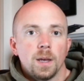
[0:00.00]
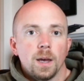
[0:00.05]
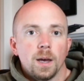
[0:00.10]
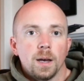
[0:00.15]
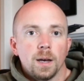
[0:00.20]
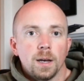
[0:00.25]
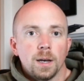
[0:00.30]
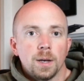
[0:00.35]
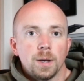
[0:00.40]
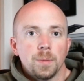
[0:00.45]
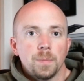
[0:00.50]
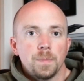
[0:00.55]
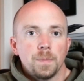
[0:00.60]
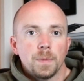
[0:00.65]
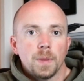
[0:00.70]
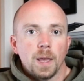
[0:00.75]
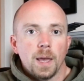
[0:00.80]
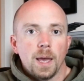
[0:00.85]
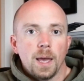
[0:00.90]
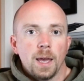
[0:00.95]

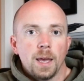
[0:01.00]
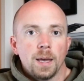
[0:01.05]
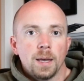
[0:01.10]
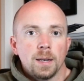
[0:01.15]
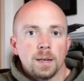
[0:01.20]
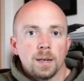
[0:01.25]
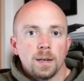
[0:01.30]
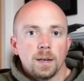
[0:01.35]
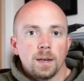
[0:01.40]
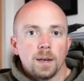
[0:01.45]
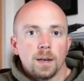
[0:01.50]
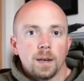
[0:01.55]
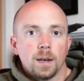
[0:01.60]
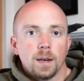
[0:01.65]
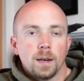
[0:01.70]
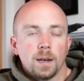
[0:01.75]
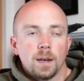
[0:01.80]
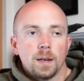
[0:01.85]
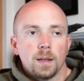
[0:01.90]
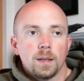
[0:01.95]
Um, and
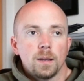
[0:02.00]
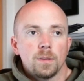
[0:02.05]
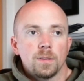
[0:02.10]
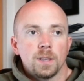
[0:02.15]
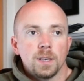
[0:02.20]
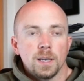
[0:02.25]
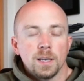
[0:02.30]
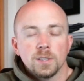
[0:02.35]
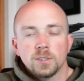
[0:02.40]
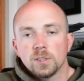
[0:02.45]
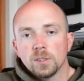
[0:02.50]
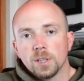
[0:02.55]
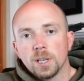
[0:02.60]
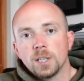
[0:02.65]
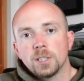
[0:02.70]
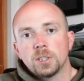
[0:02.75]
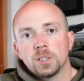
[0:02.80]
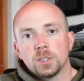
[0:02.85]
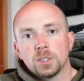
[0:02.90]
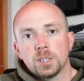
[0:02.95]
the
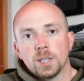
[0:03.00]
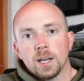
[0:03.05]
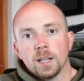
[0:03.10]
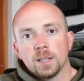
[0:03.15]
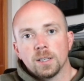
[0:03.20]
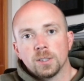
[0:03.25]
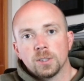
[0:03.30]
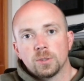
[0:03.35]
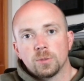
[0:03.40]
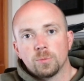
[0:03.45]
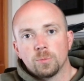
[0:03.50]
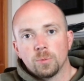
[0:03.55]
insulation challenge,